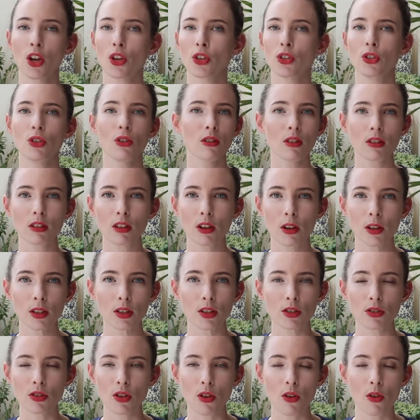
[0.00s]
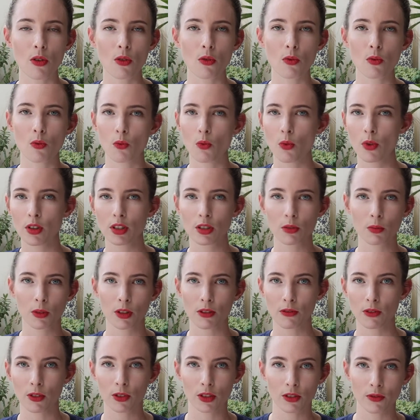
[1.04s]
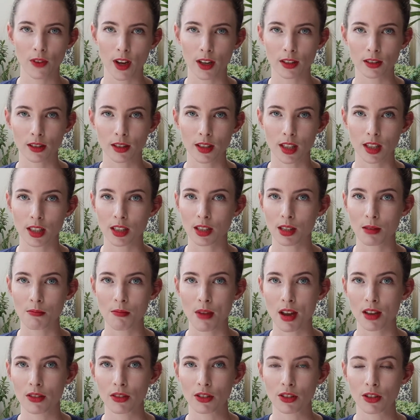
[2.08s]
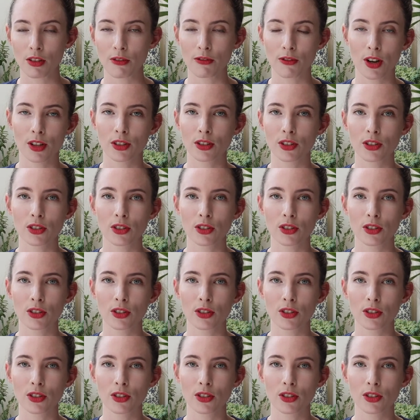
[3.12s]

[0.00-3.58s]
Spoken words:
you're not going to know which one of those factors actually made the difference.